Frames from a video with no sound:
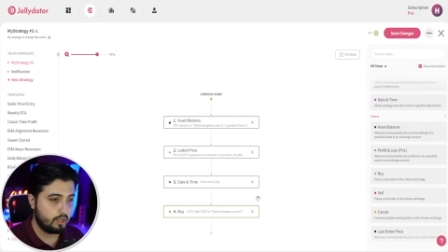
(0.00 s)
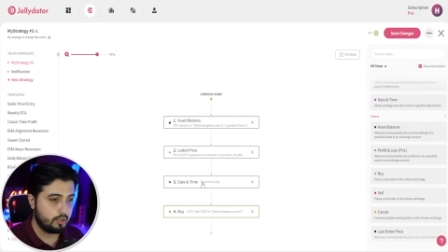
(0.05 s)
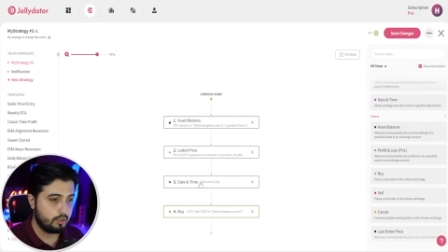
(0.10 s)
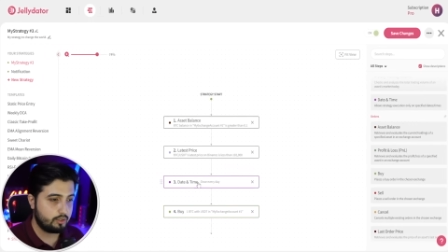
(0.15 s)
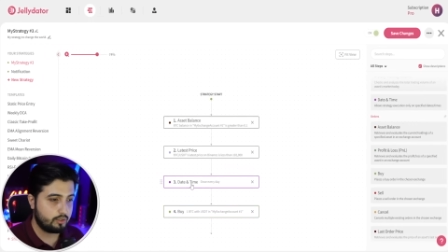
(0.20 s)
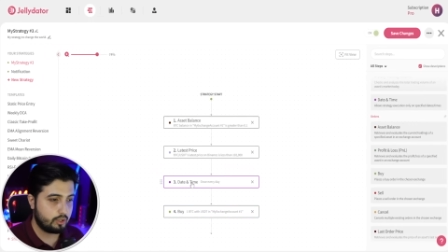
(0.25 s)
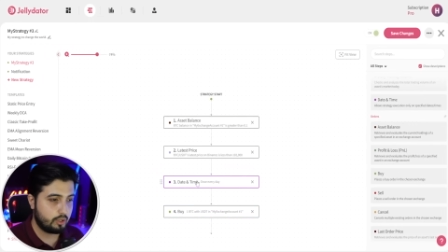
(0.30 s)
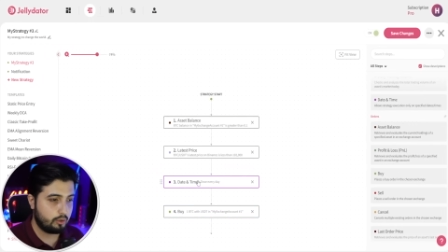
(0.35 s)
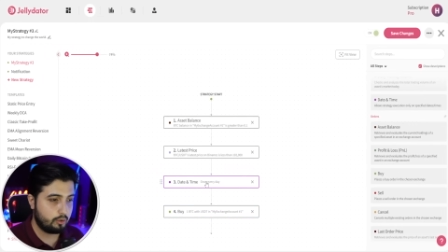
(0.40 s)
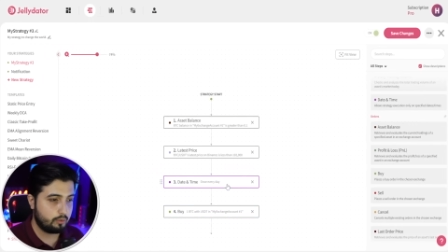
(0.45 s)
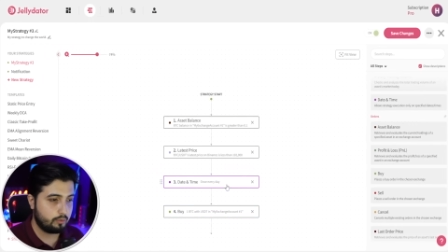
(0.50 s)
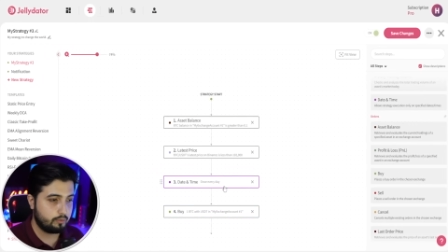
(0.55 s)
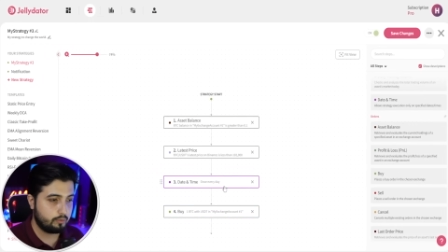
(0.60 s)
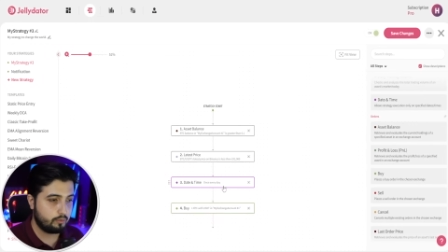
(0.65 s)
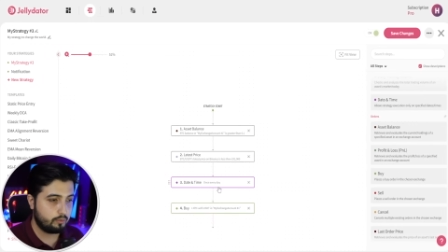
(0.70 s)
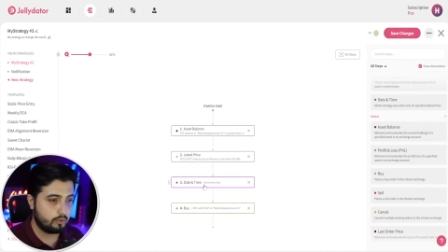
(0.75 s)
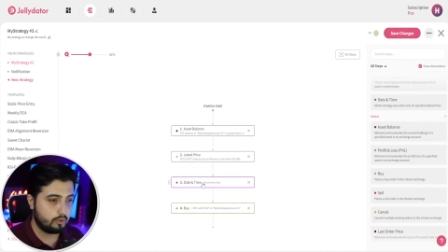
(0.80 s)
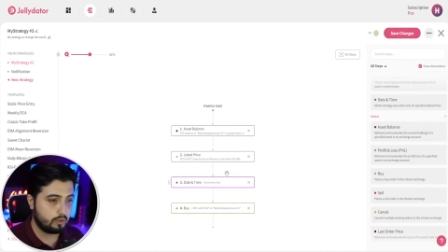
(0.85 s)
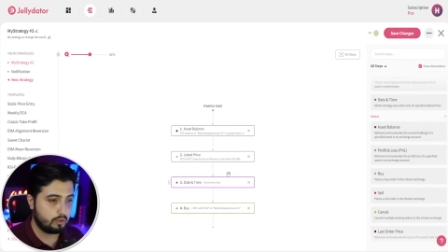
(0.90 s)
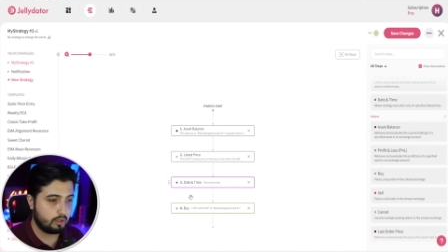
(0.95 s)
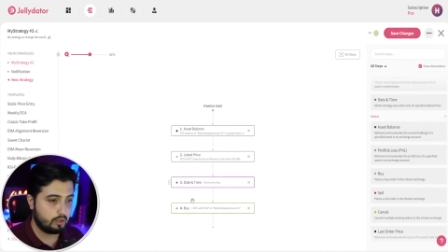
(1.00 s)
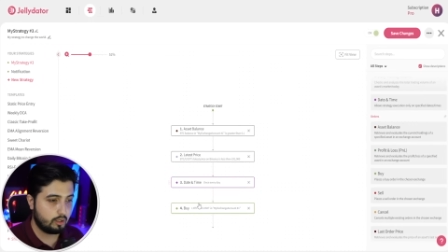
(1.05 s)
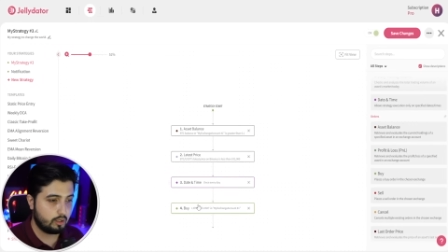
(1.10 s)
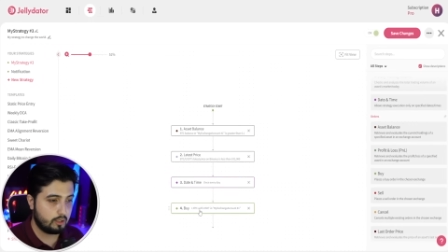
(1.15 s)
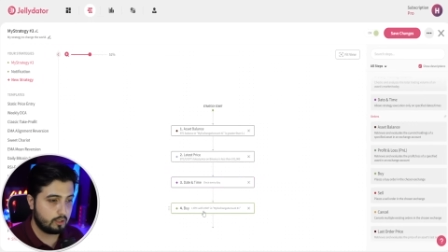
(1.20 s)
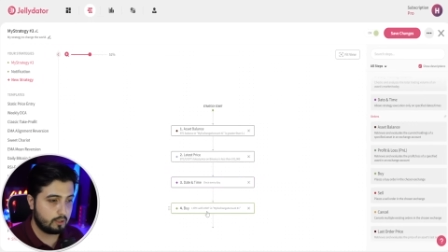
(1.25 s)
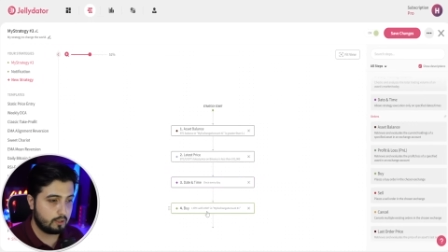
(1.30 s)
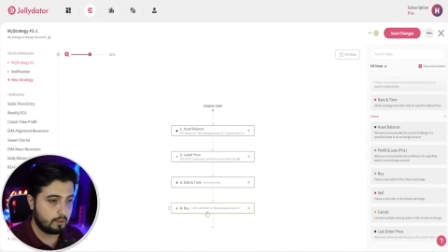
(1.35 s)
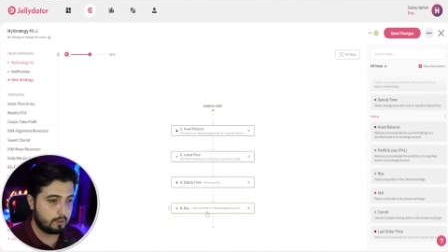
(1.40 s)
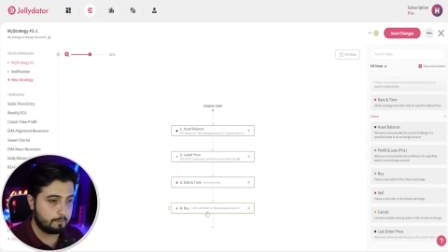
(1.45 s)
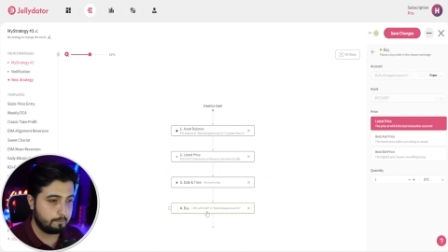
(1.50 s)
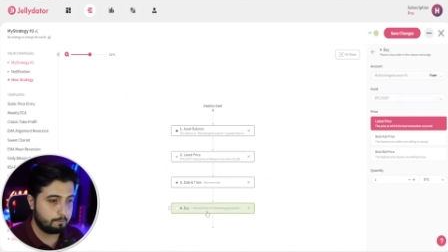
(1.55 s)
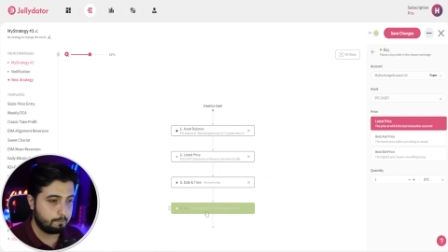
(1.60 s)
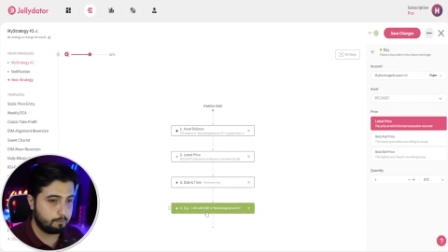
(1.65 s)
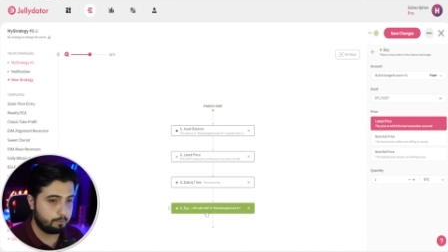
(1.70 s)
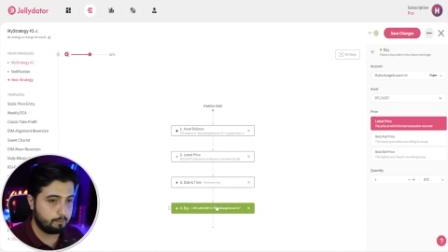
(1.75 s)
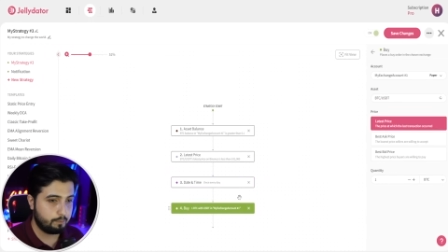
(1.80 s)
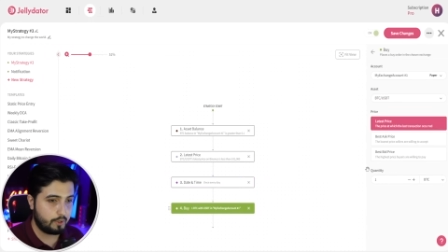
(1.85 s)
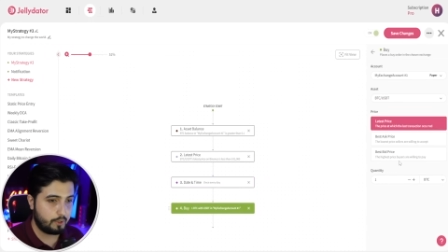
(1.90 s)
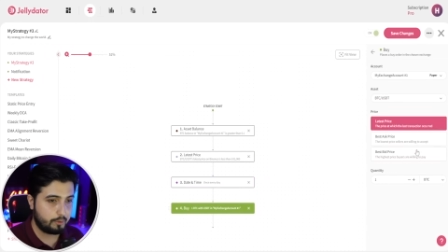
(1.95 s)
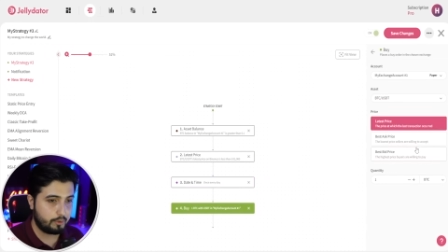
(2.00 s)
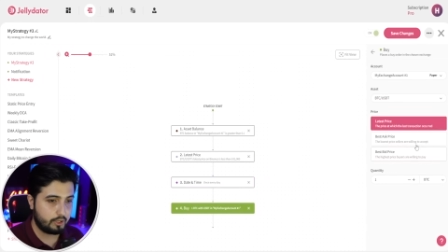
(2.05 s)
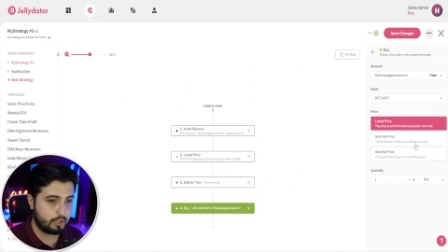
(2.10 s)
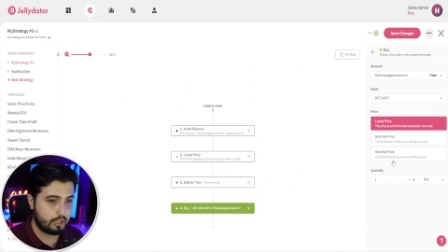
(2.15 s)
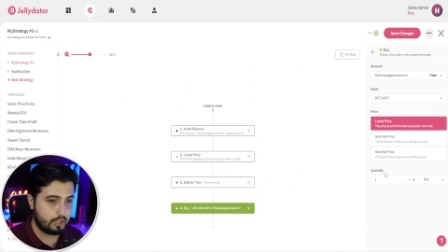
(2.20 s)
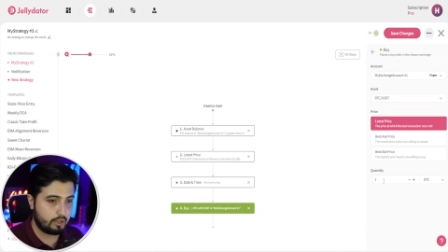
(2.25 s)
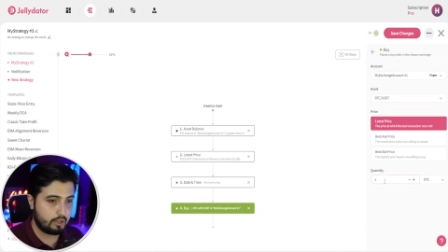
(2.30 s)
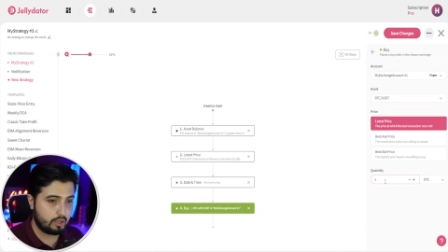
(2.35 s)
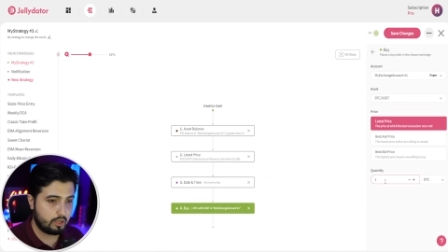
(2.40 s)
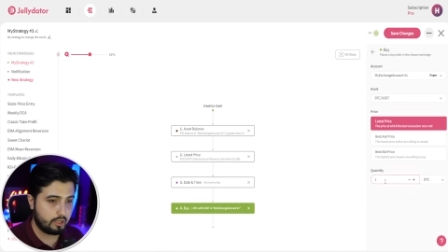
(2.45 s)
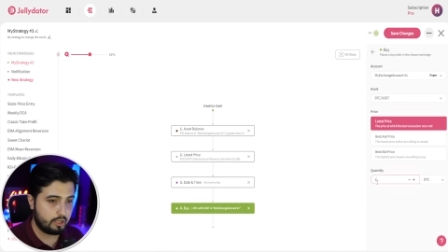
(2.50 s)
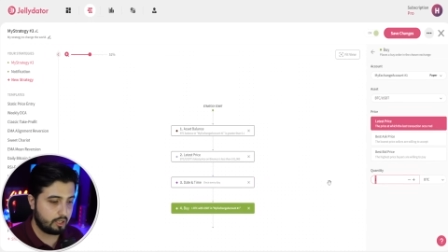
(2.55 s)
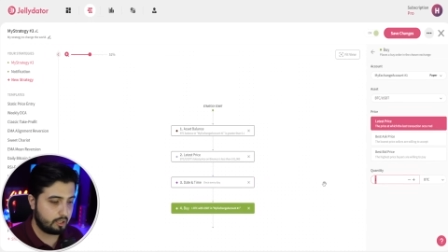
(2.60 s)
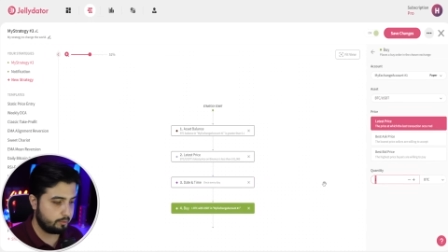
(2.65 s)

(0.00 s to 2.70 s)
So um, I'm going to click on it.